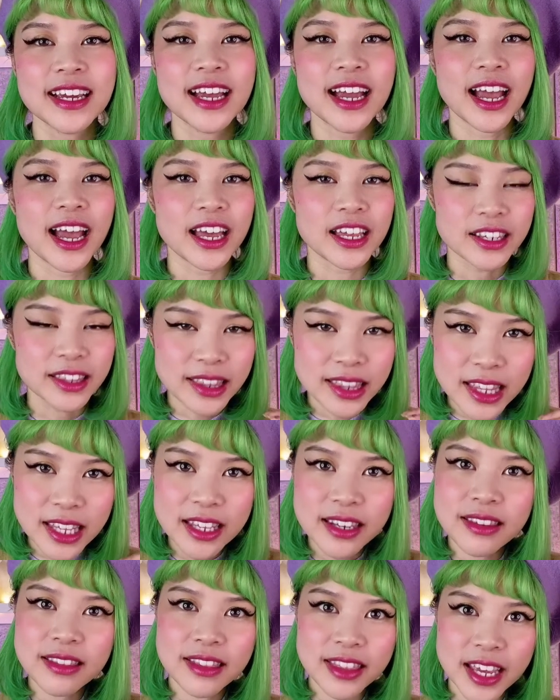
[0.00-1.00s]
and
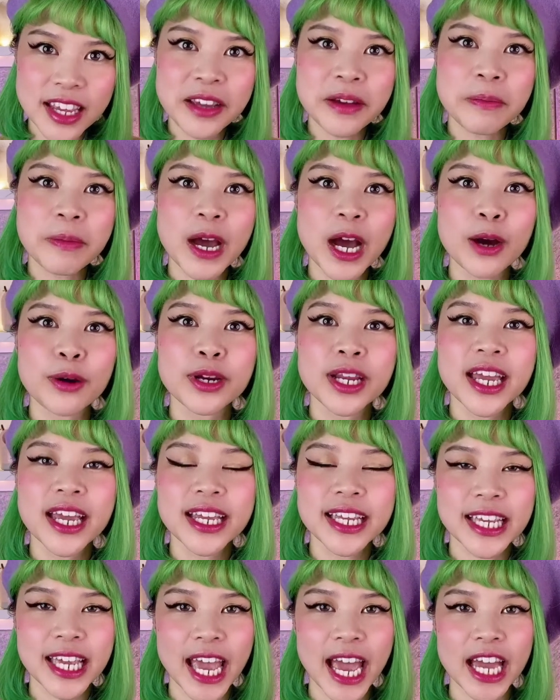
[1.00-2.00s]
then think about,
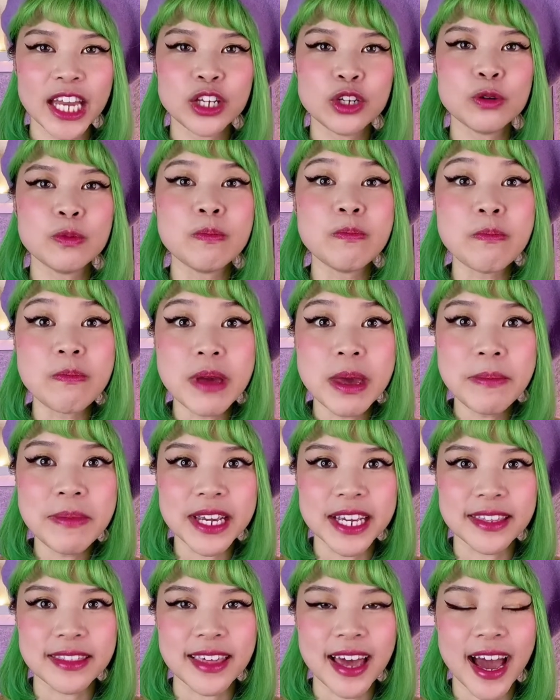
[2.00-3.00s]
can you
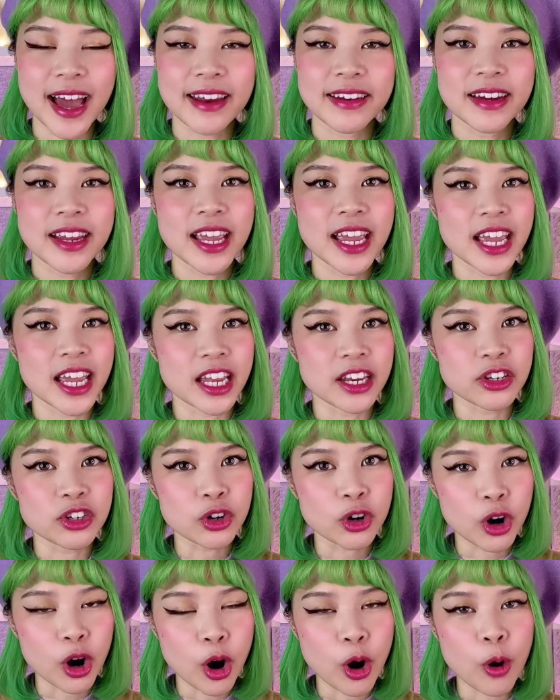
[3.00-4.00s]
mimic that in
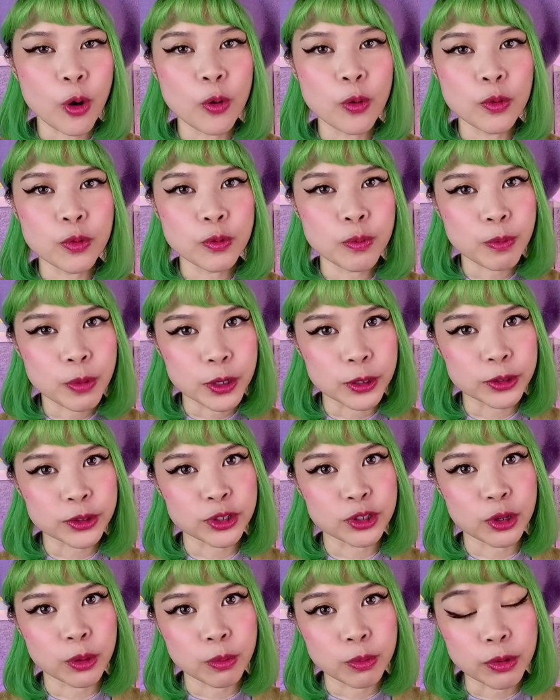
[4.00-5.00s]
your own
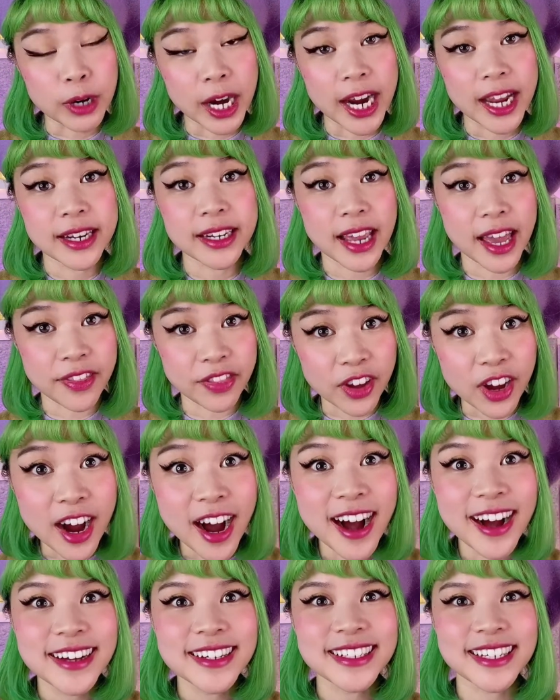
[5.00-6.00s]
personal brand and the
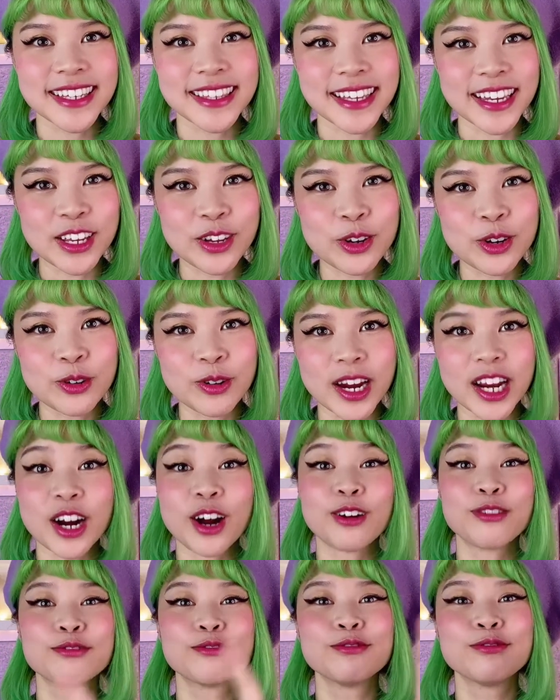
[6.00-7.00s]
content that you create
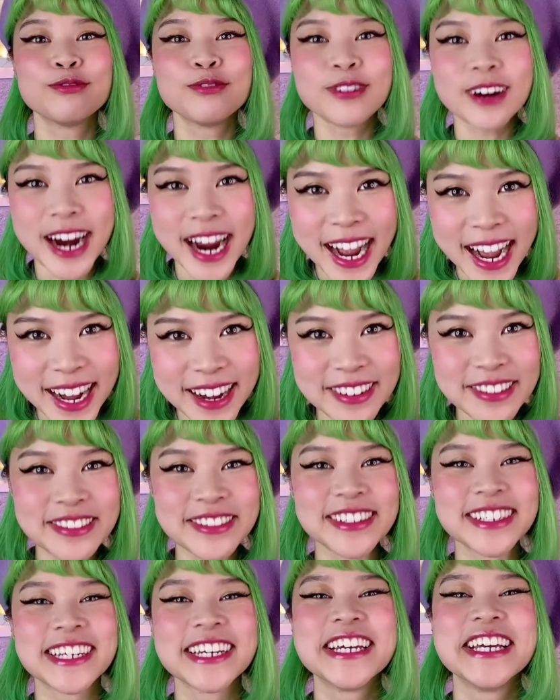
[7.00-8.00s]

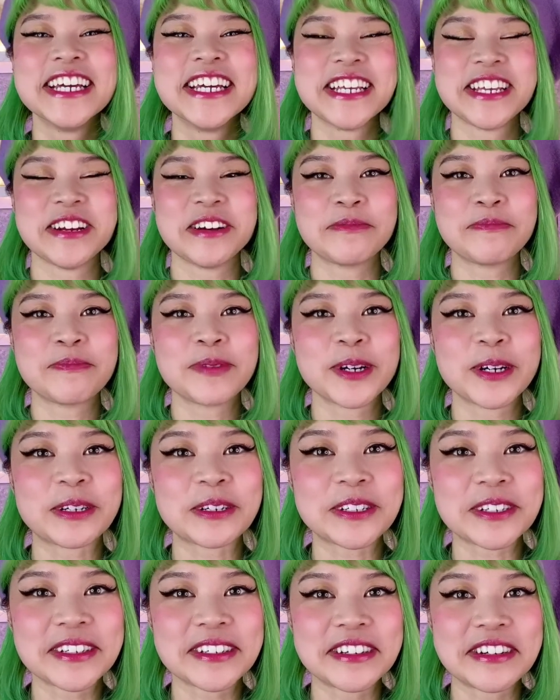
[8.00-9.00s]
around your
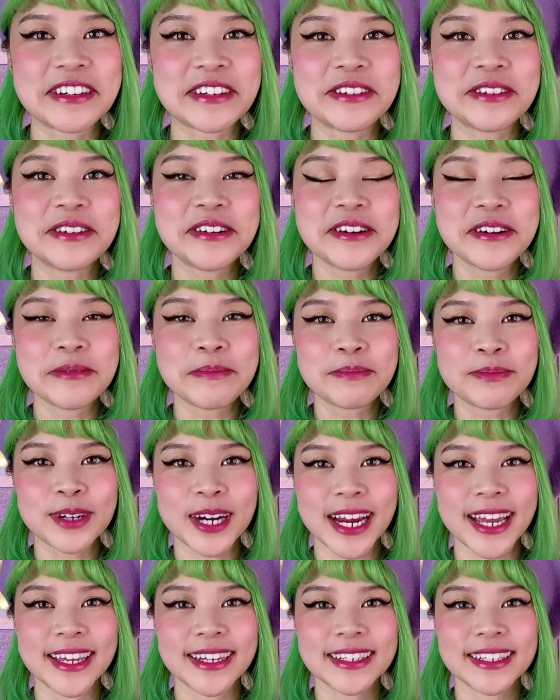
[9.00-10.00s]
personal
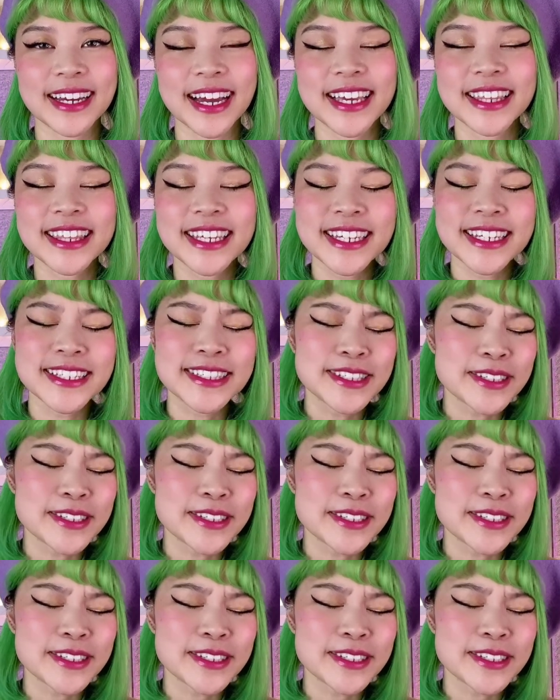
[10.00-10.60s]
brand. I think it's